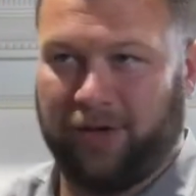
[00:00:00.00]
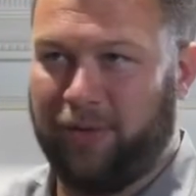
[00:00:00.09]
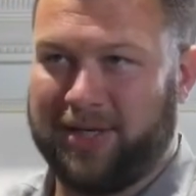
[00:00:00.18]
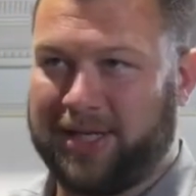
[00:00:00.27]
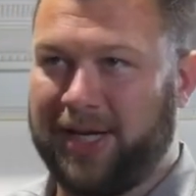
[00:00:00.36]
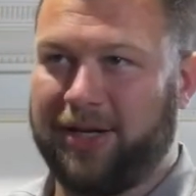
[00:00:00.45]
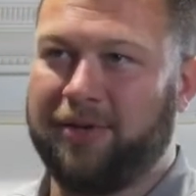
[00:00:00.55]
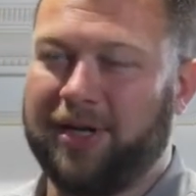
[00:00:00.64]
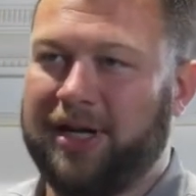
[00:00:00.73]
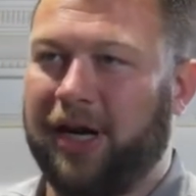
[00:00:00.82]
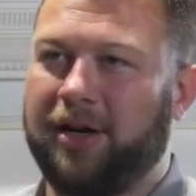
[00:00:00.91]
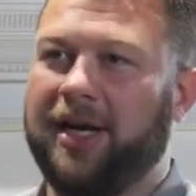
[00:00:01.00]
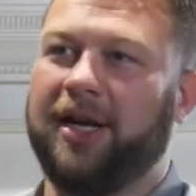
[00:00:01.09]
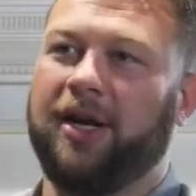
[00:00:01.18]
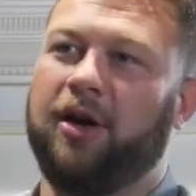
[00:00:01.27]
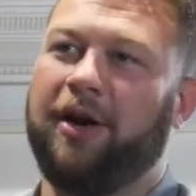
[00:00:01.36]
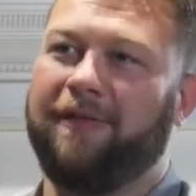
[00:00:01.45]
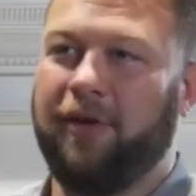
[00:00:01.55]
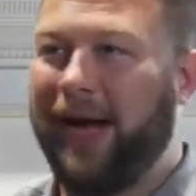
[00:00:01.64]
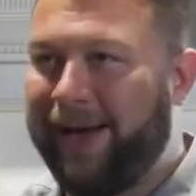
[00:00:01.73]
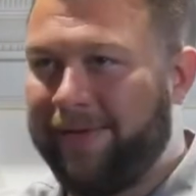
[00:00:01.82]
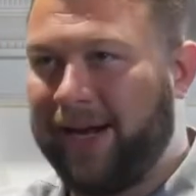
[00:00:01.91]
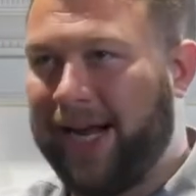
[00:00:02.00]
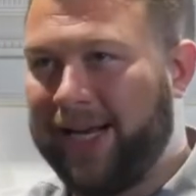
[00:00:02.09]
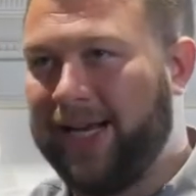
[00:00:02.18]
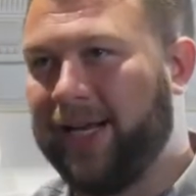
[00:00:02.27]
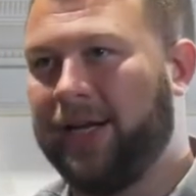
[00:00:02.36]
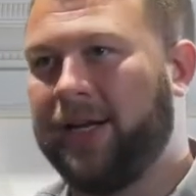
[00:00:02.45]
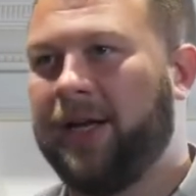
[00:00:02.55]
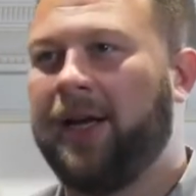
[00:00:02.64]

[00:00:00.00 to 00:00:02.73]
the whiskey do the talking. If you have an idea,